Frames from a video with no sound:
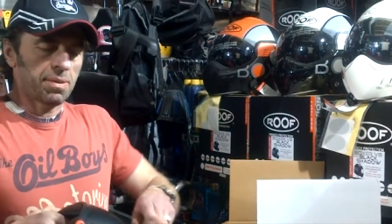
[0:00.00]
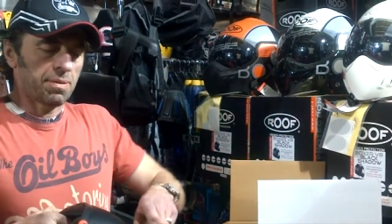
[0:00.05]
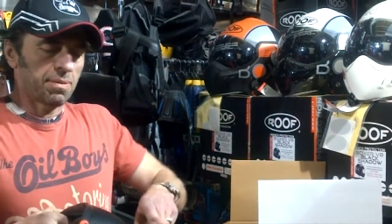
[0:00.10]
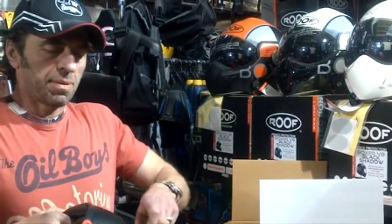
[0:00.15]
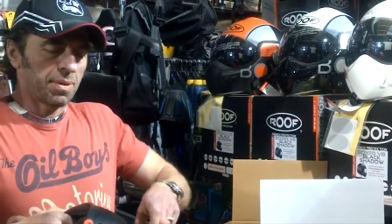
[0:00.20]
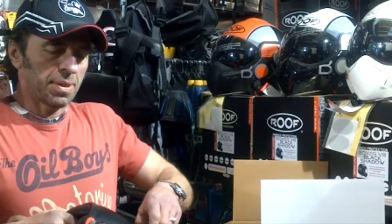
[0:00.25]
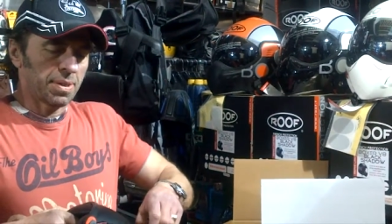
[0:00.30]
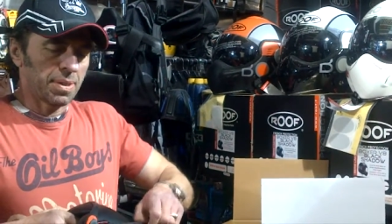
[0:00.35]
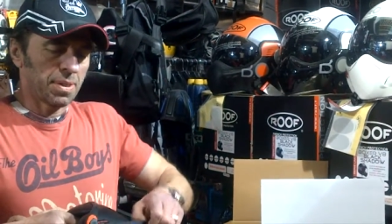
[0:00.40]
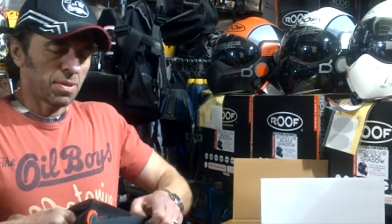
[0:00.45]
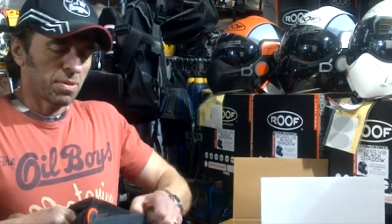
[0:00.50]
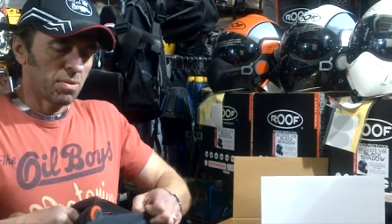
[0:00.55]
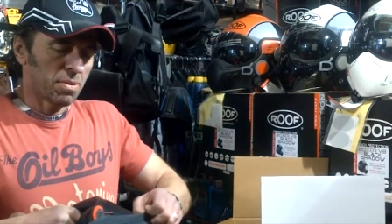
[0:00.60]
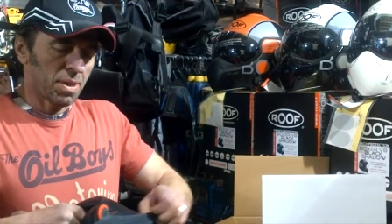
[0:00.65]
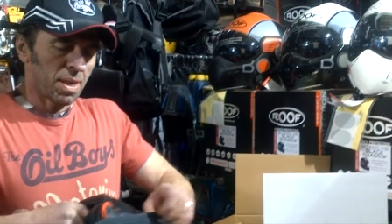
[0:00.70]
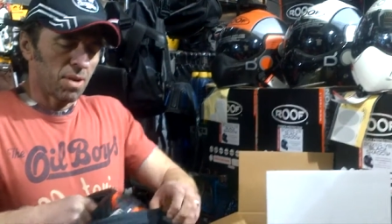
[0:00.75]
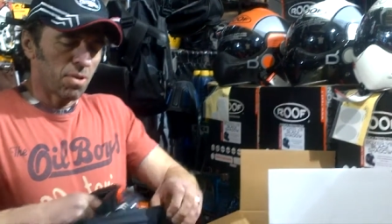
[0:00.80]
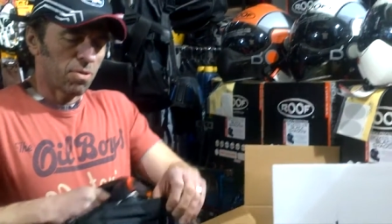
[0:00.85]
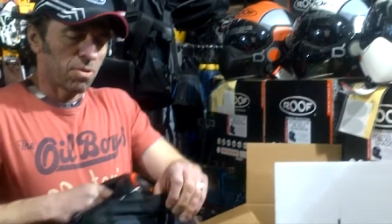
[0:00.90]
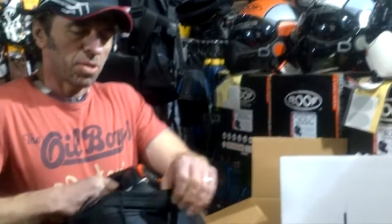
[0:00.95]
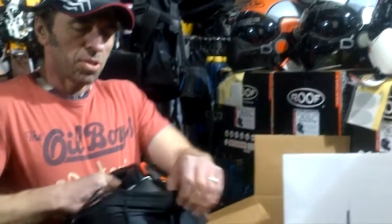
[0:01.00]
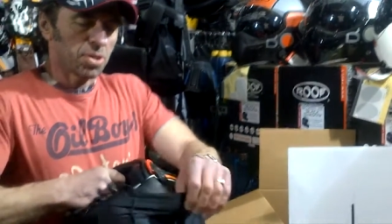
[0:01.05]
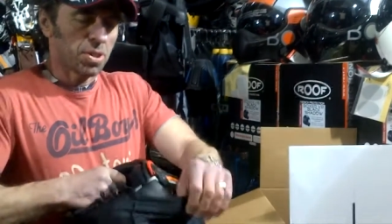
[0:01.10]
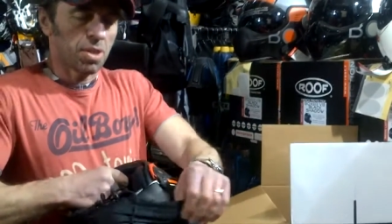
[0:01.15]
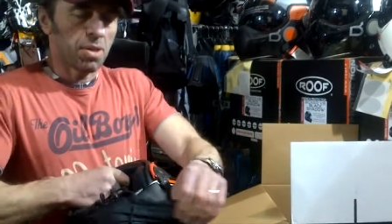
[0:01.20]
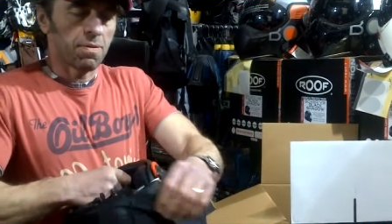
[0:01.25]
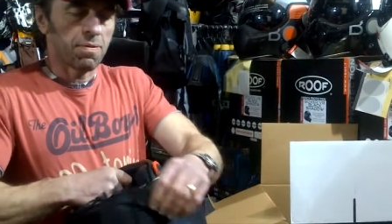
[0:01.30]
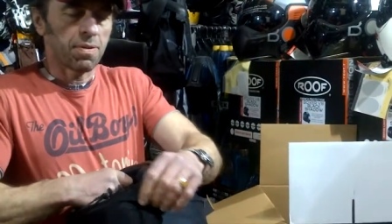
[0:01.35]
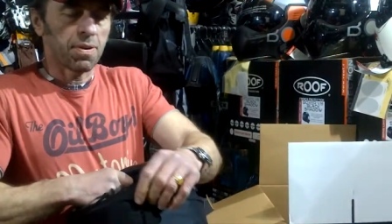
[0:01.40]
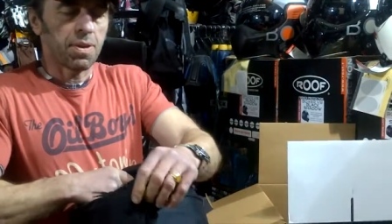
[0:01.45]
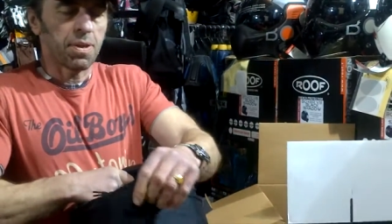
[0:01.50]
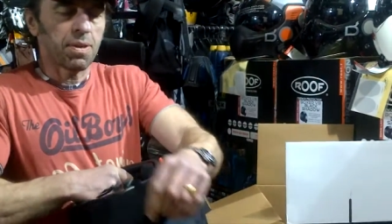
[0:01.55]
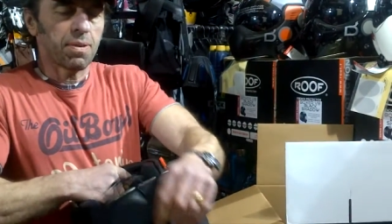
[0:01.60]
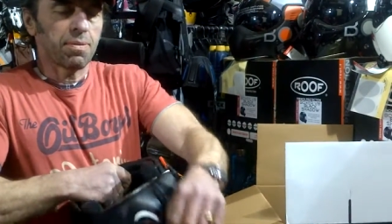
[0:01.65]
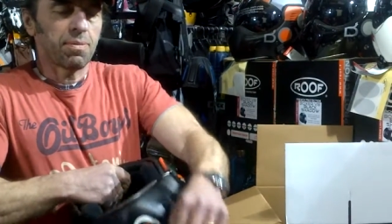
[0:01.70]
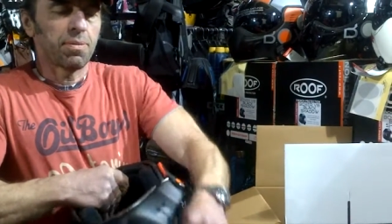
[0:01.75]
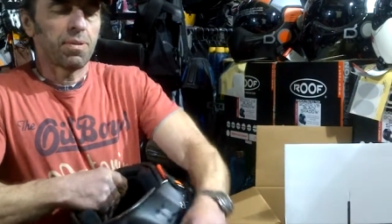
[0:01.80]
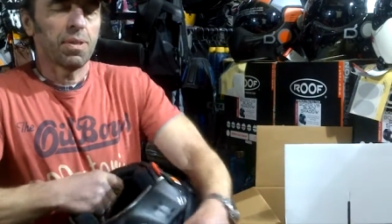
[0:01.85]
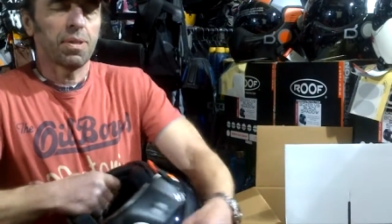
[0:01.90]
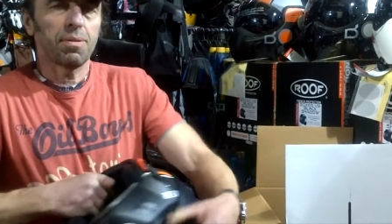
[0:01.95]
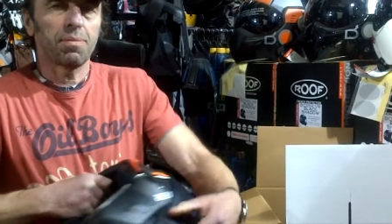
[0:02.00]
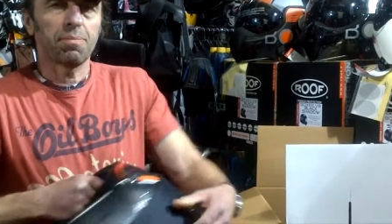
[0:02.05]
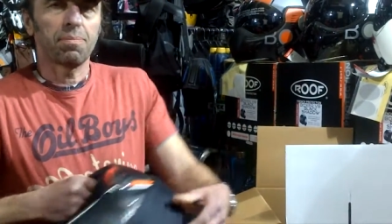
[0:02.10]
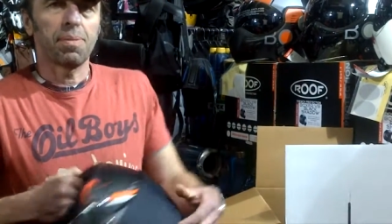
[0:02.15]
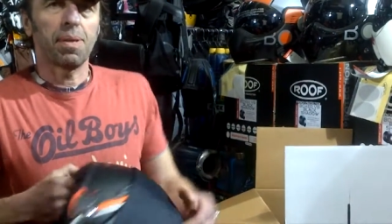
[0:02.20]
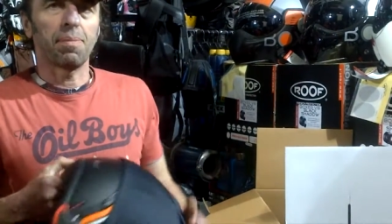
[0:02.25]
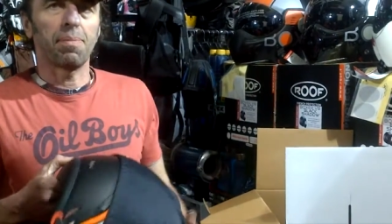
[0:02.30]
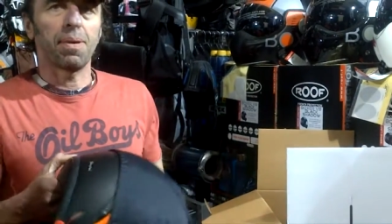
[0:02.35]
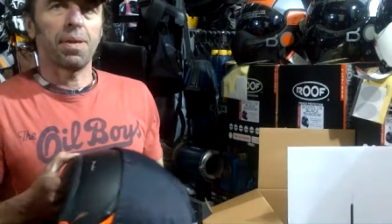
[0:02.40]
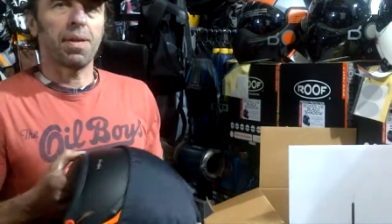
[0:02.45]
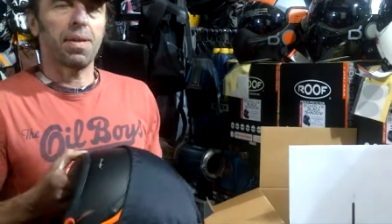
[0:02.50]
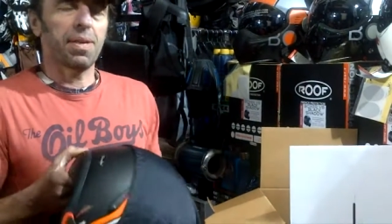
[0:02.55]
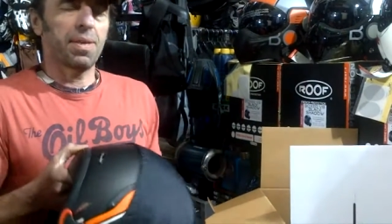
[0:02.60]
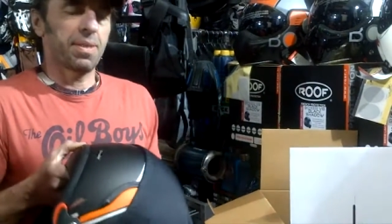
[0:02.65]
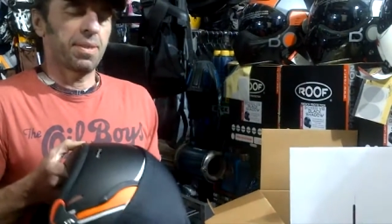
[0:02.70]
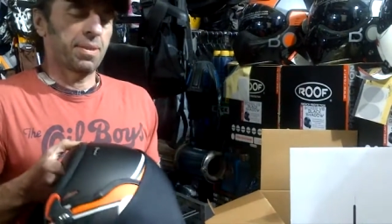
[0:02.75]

No, it doesn't look that orange so far. Well, a bit better.